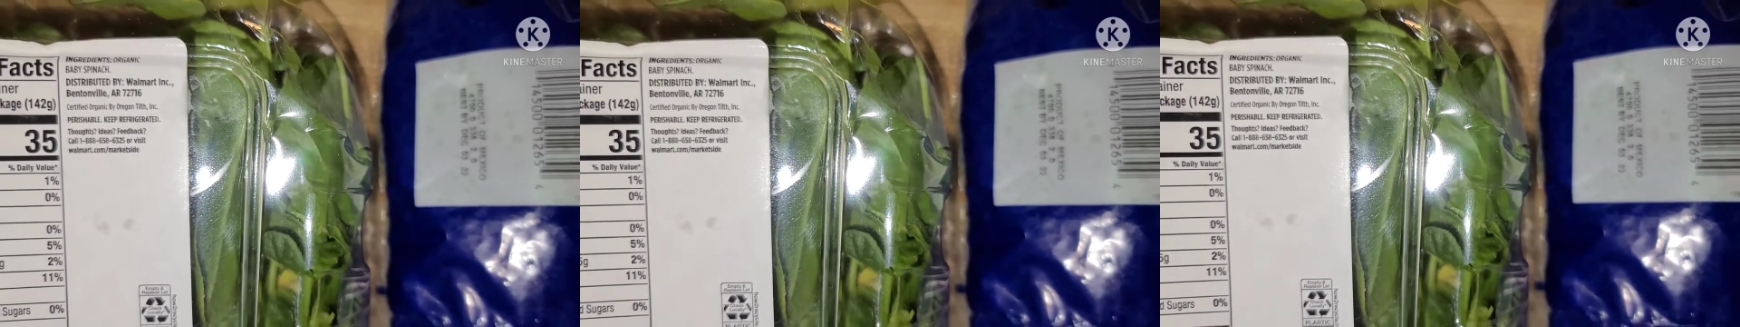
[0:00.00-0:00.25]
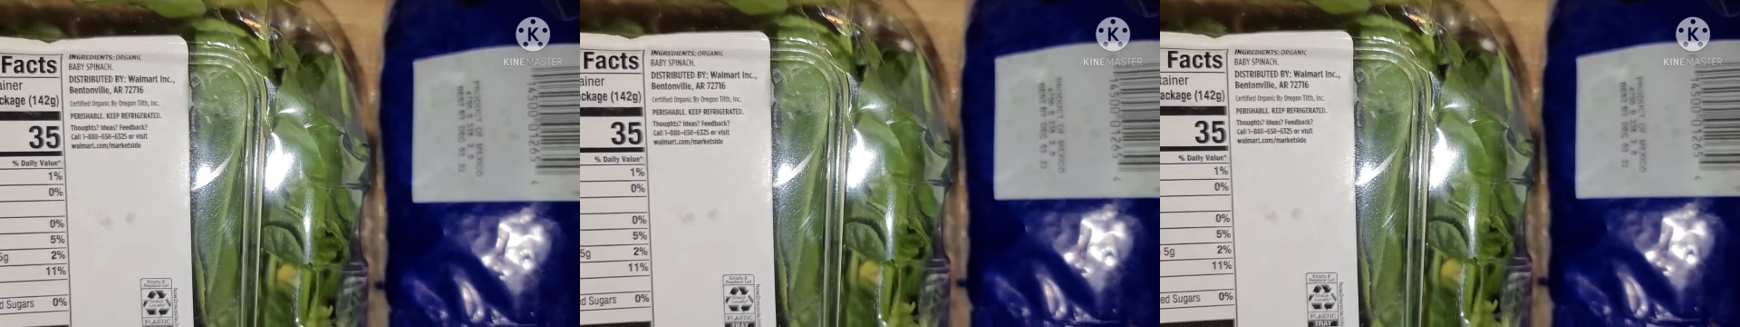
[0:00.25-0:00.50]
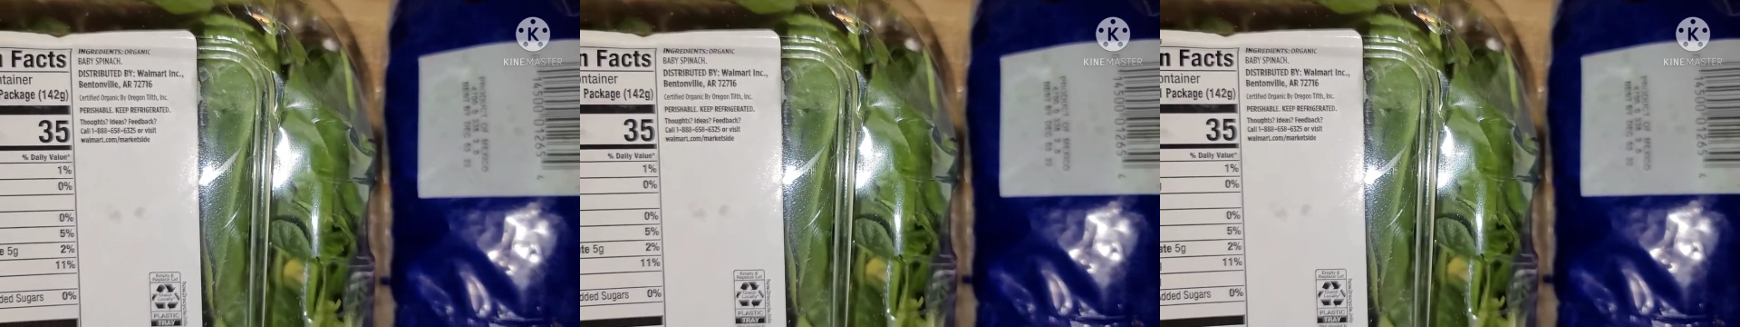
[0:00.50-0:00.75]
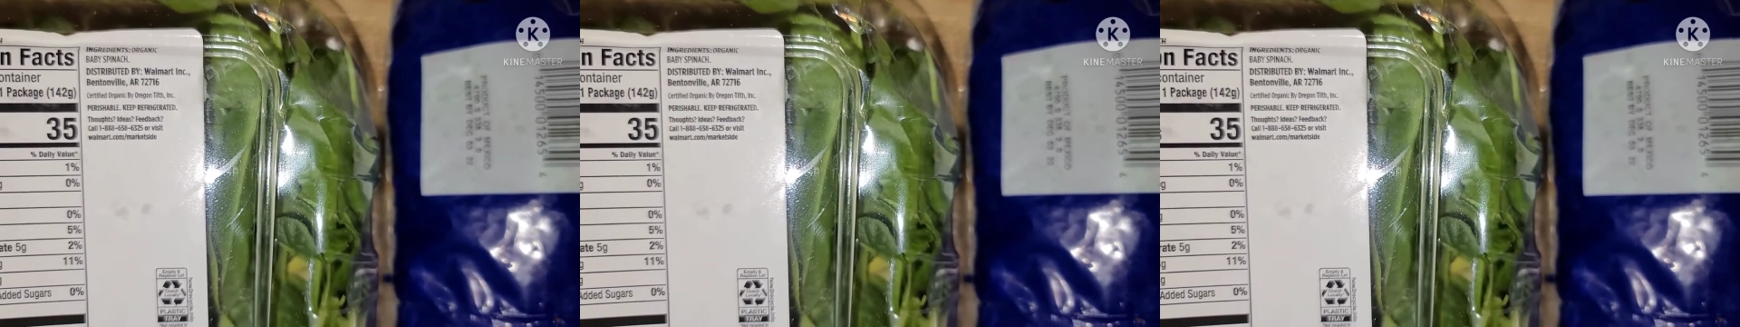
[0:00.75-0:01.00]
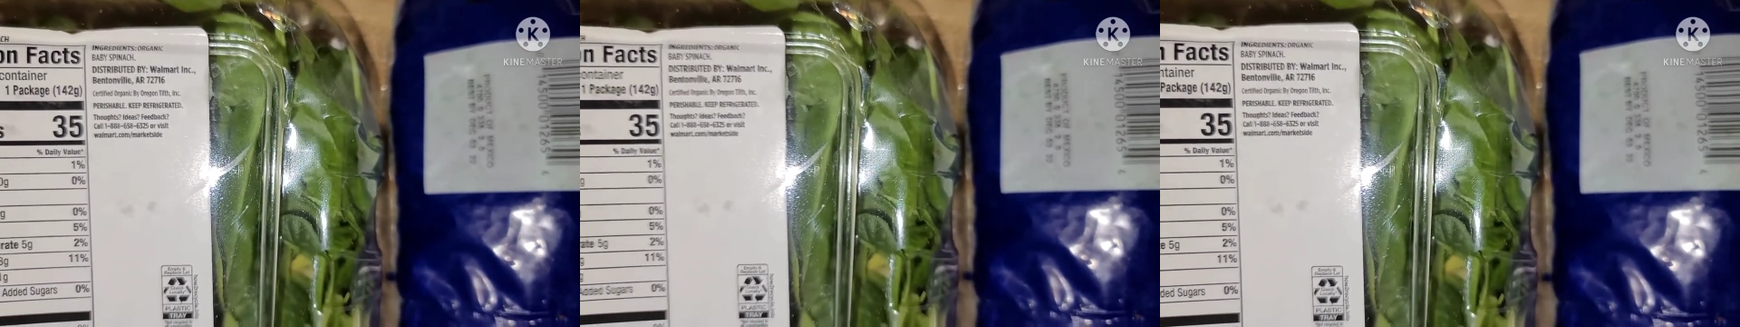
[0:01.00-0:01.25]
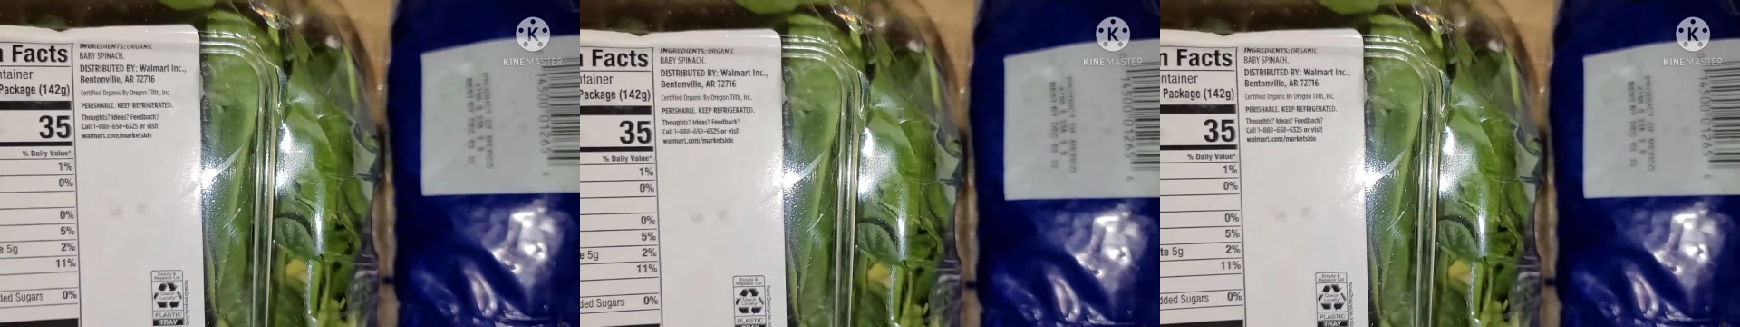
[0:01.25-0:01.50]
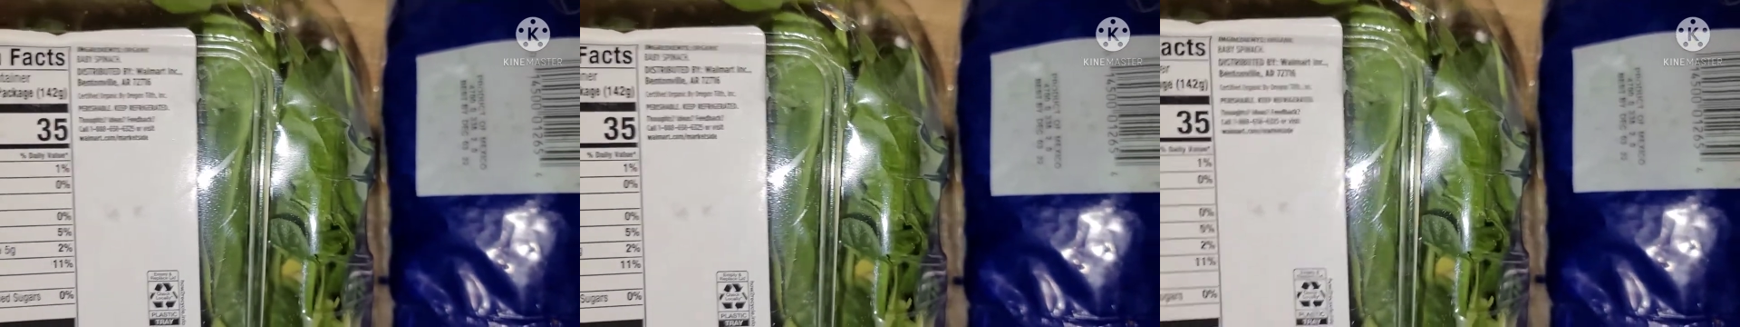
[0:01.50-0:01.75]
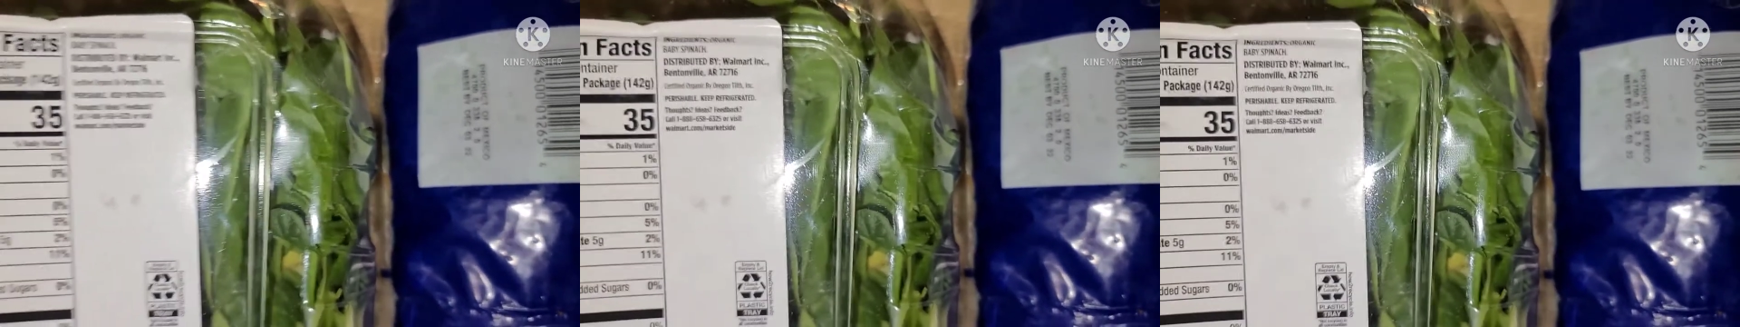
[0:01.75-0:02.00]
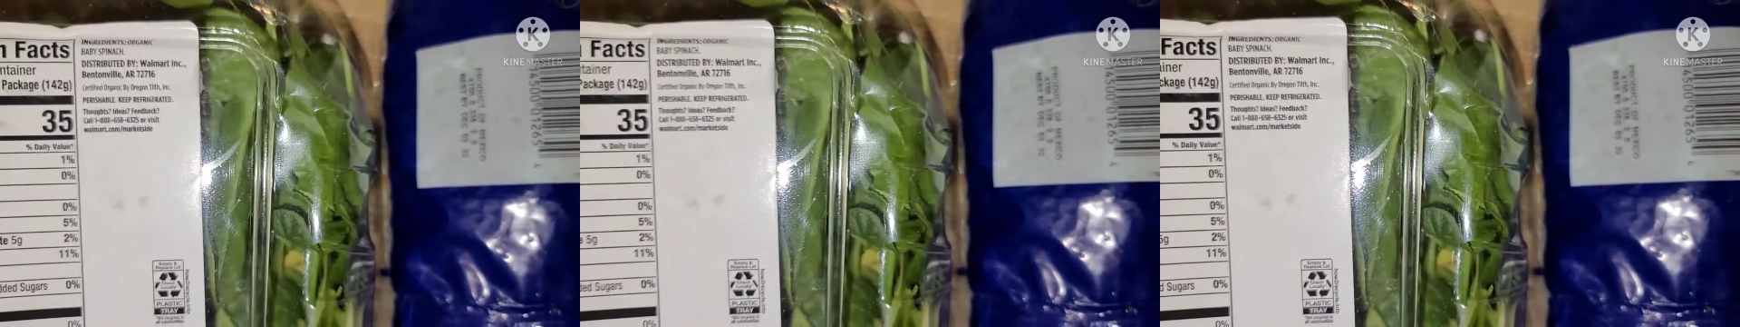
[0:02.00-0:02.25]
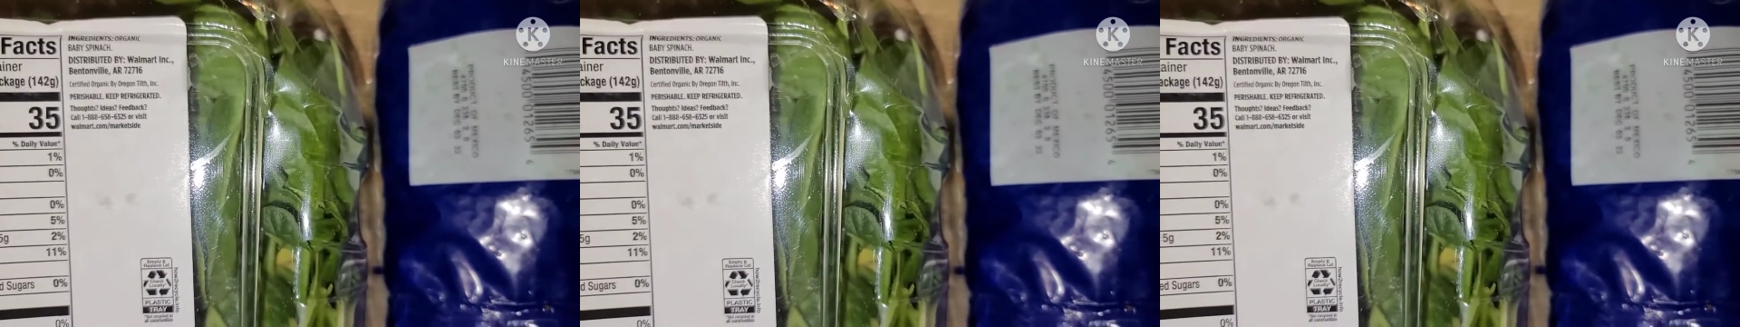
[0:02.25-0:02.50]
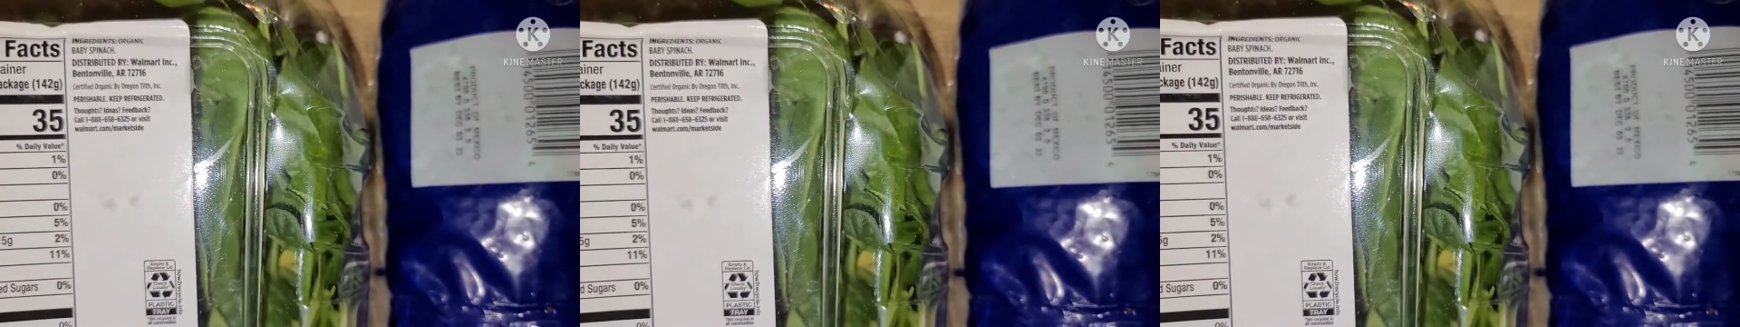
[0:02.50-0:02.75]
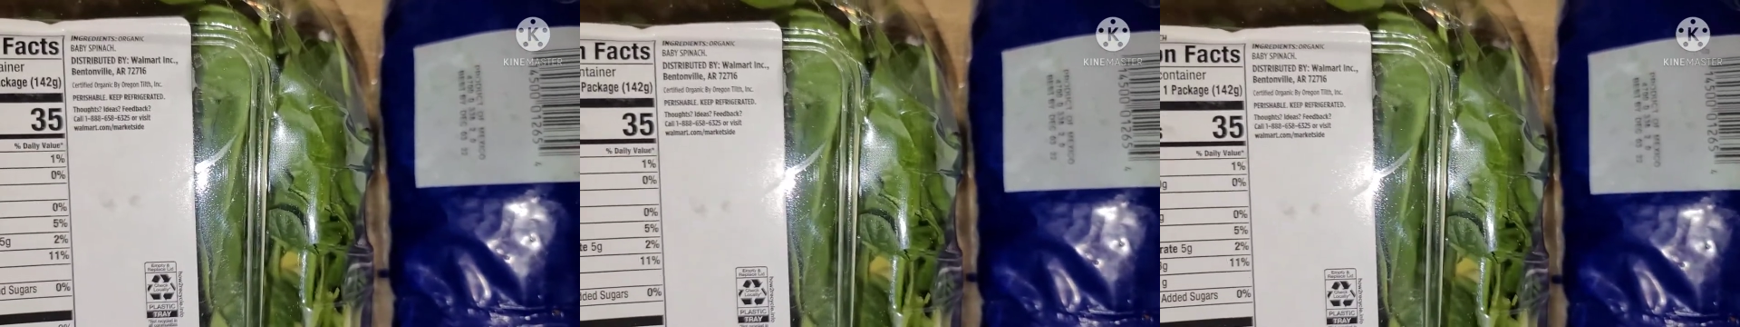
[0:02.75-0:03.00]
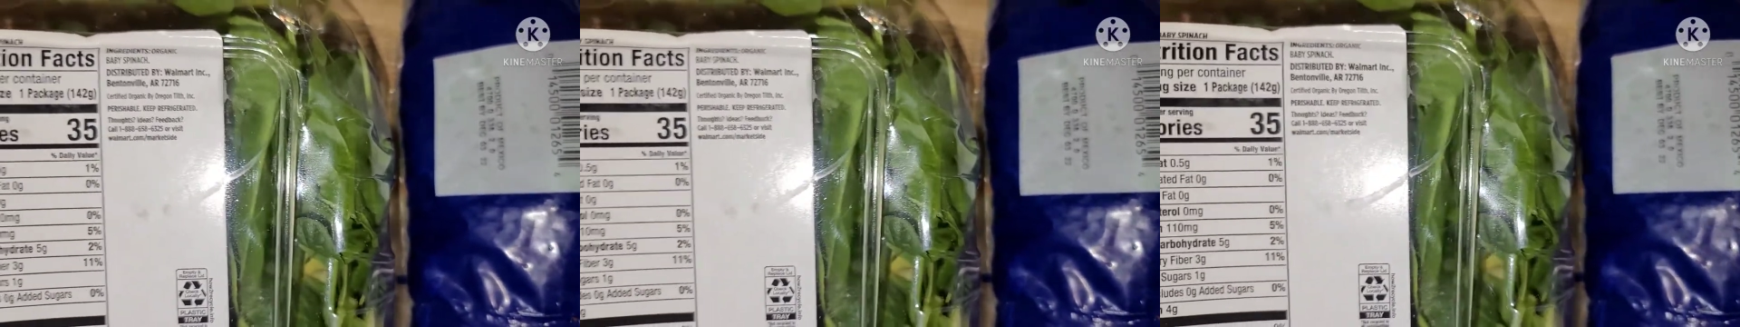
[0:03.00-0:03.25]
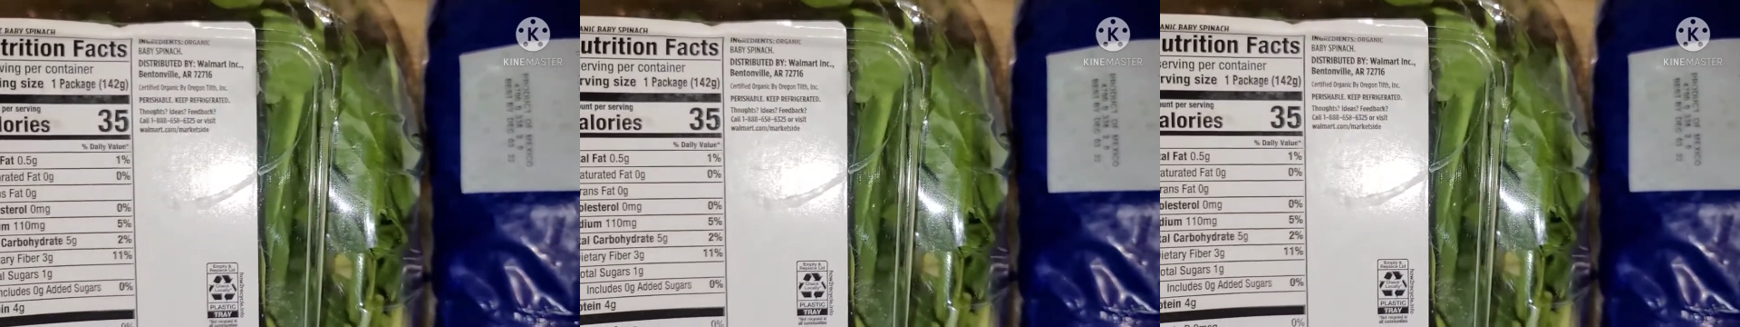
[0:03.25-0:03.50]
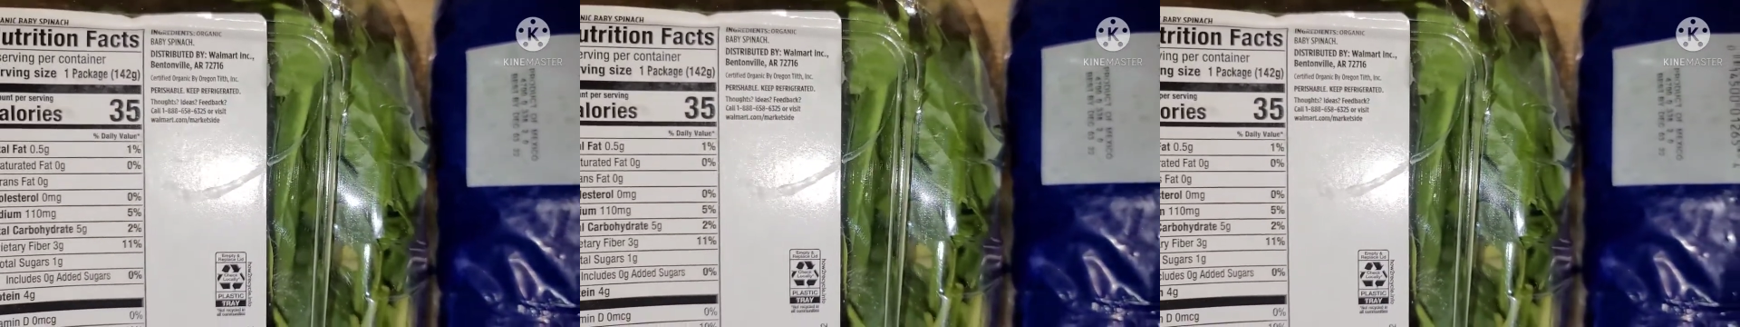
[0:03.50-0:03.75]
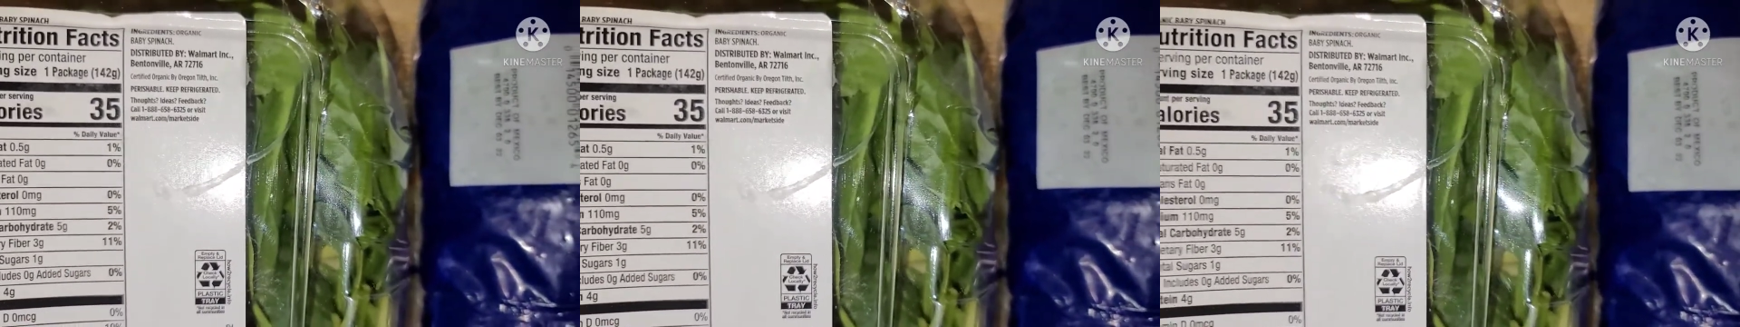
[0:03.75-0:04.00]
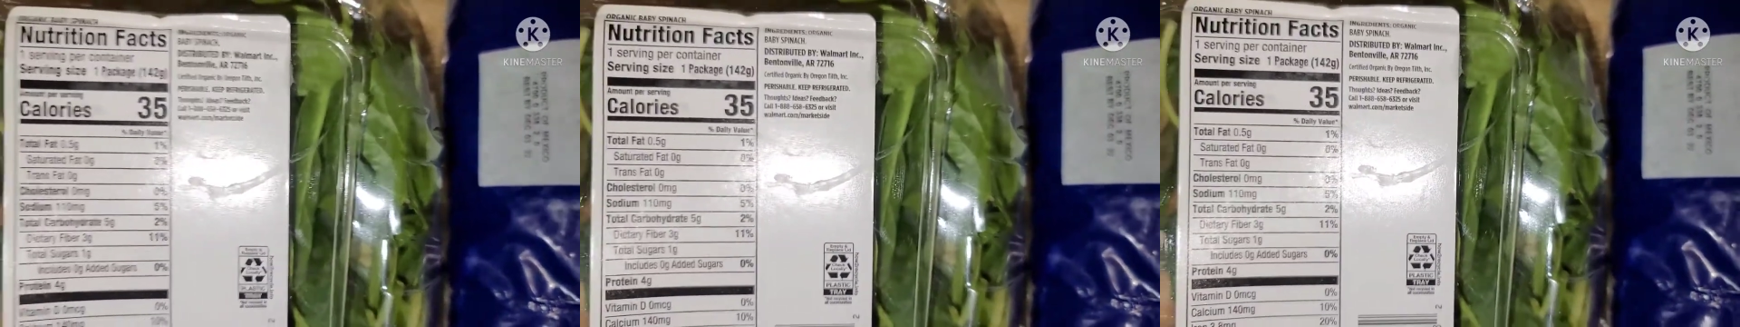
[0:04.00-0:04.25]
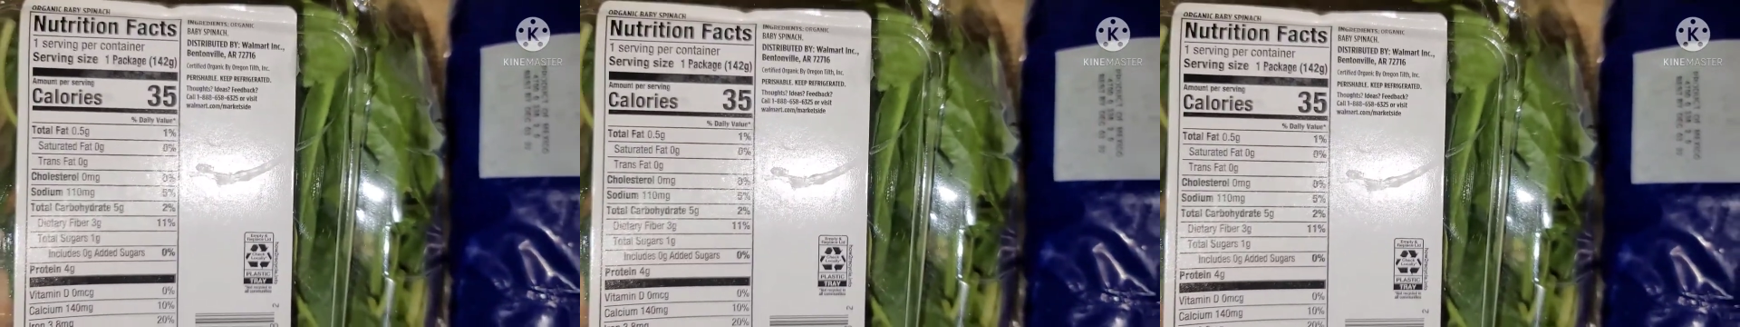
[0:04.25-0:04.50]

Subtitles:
No face is visible, so there are no lips to read.